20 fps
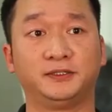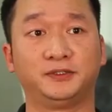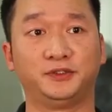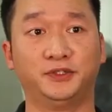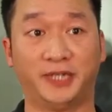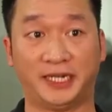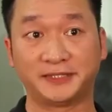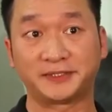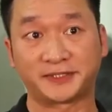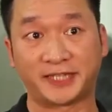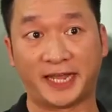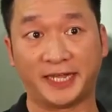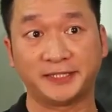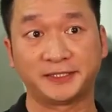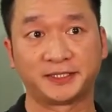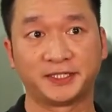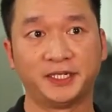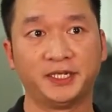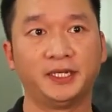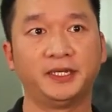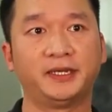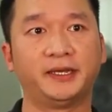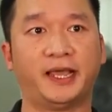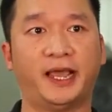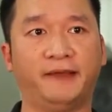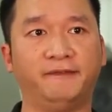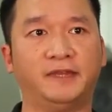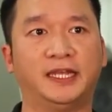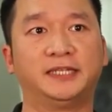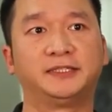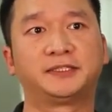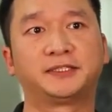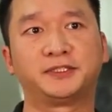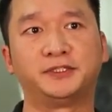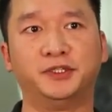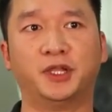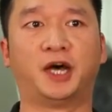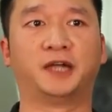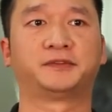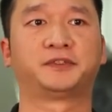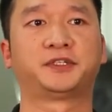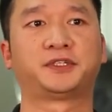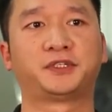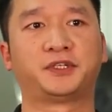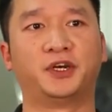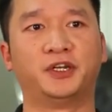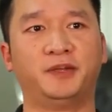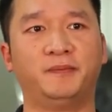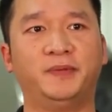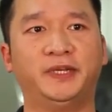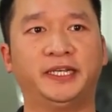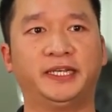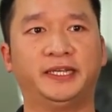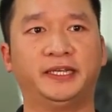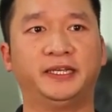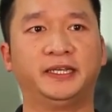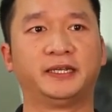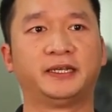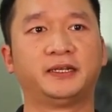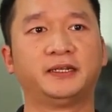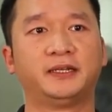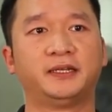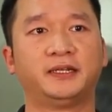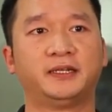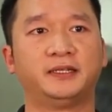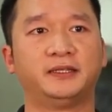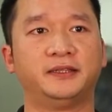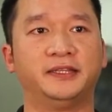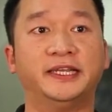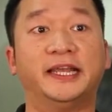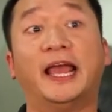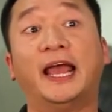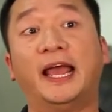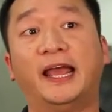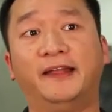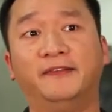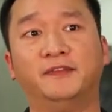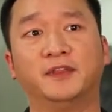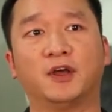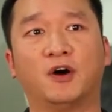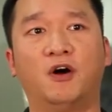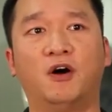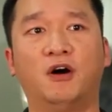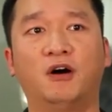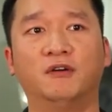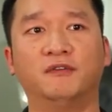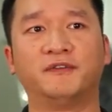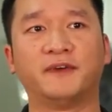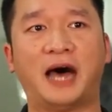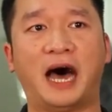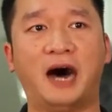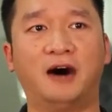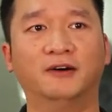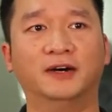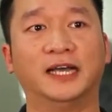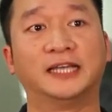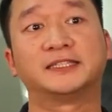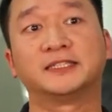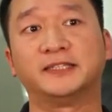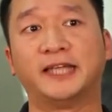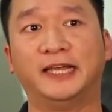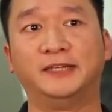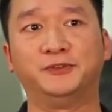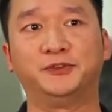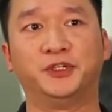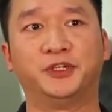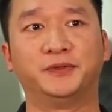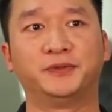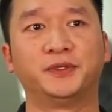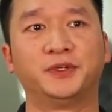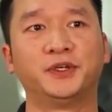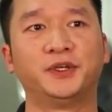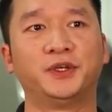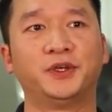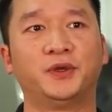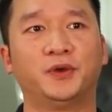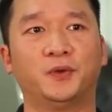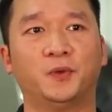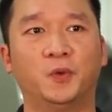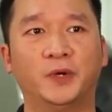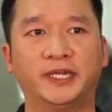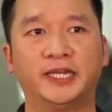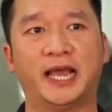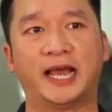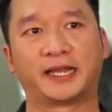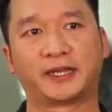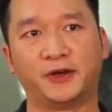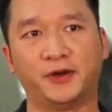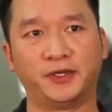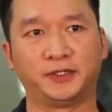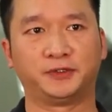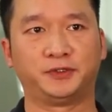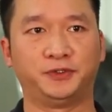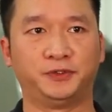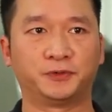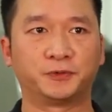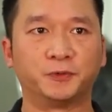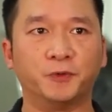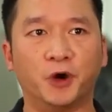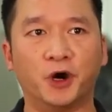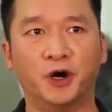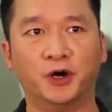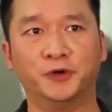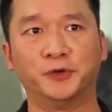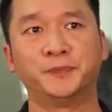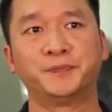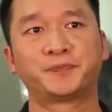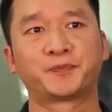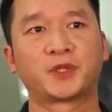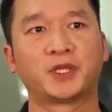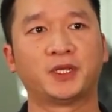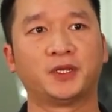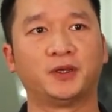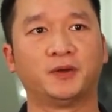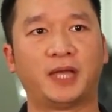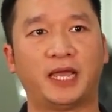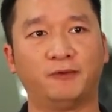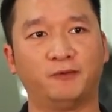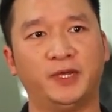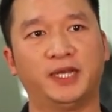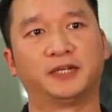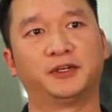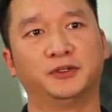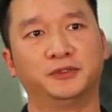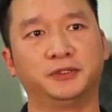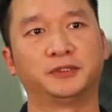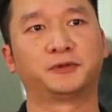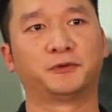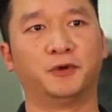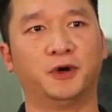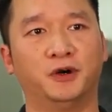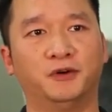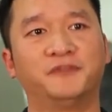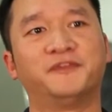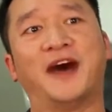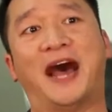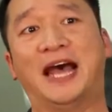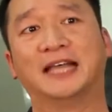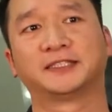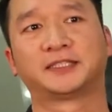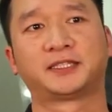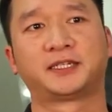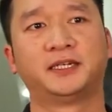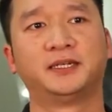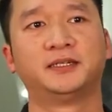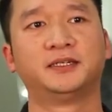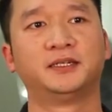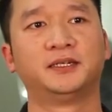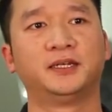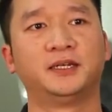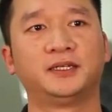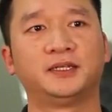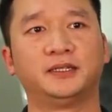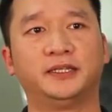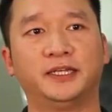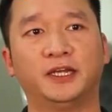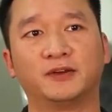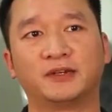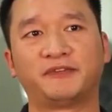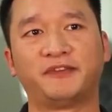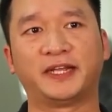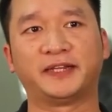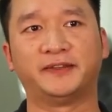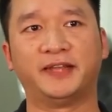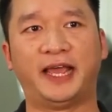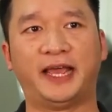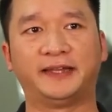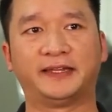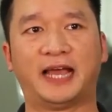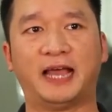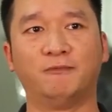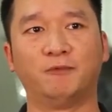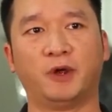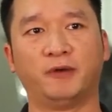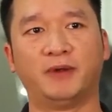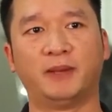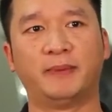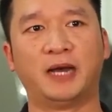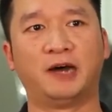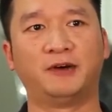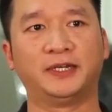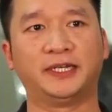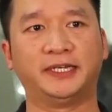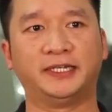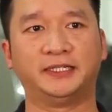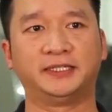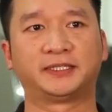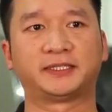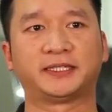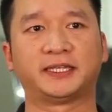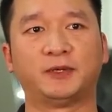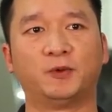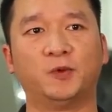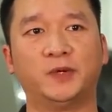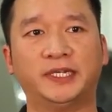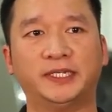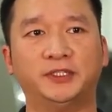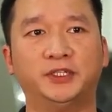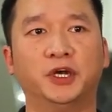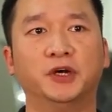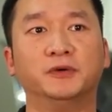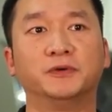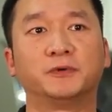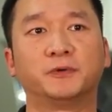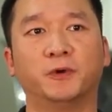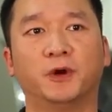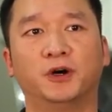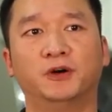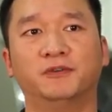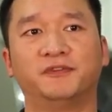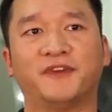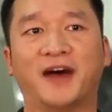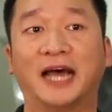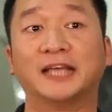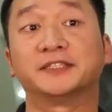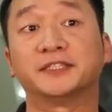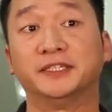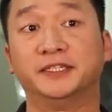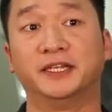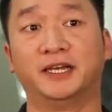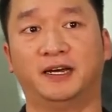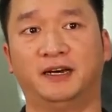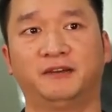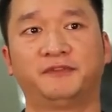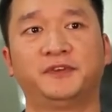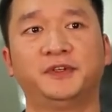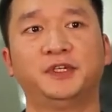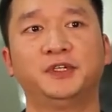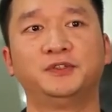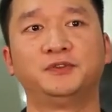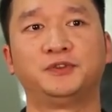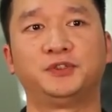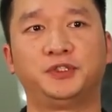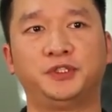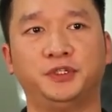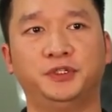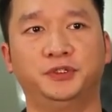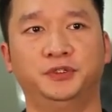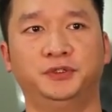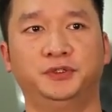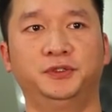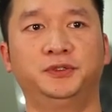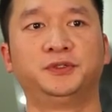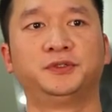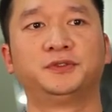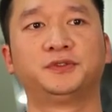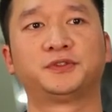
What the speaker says: United States, and it's not going to be the end of our extension. We are going to grow, and we are going to grow fast. The only thing that I'm worried about is we don't grow fast enough to